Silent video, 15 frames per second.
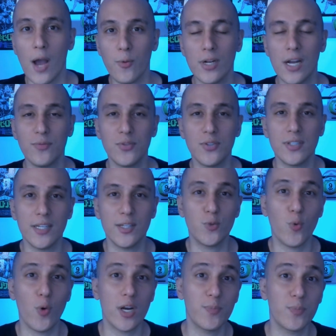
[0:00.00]
would have to say
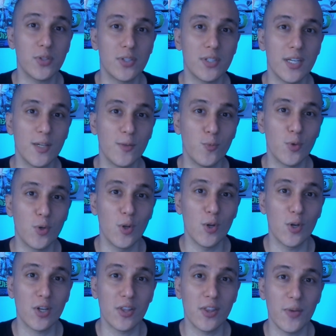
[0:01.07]
20% would look the